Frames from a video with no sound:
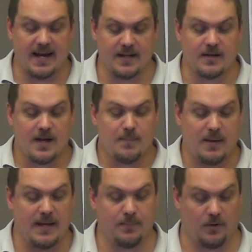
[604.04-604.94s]

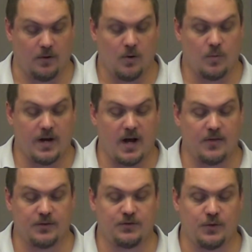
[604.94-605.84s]
hated people when
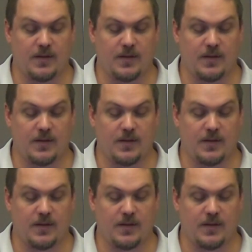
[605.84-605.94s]
others